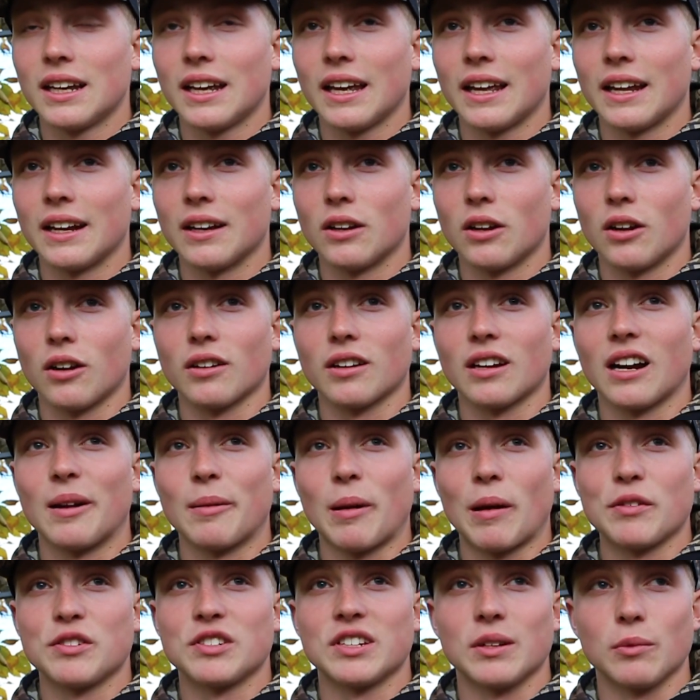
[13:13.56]
in a long time.
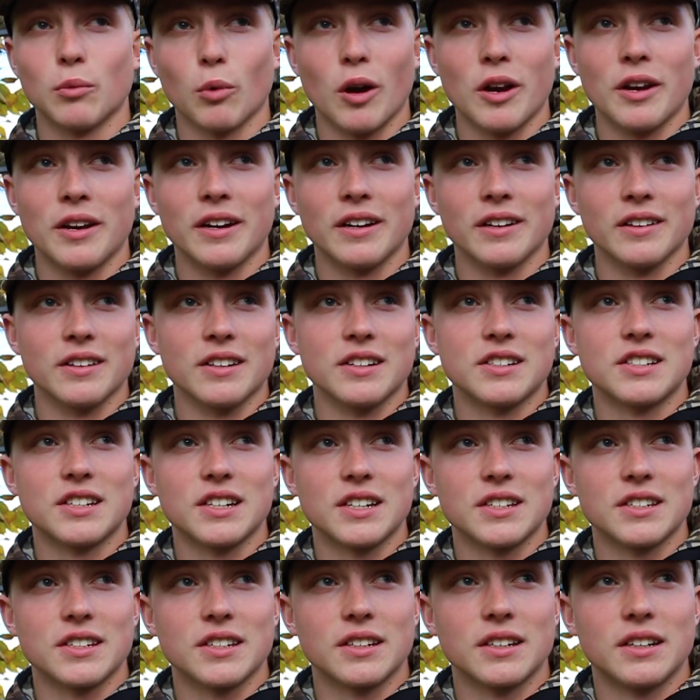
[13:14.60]
I've seen one deer this
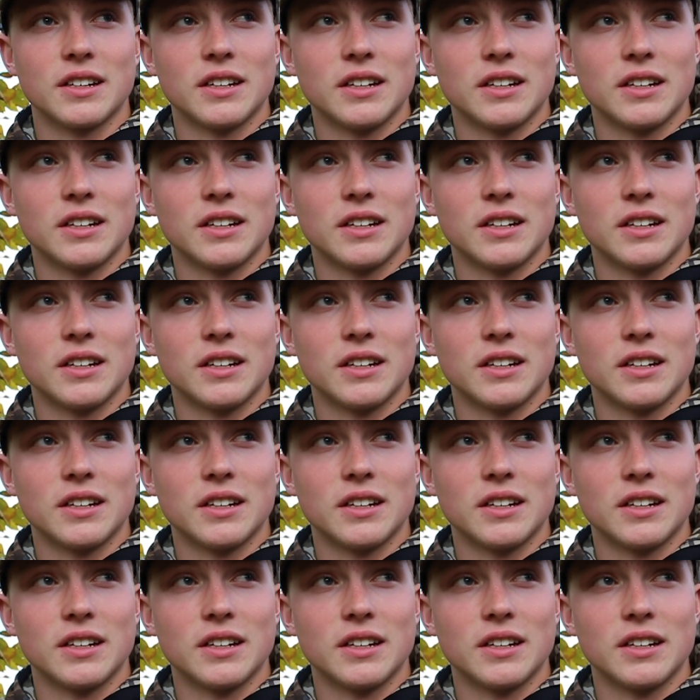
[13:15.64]
season,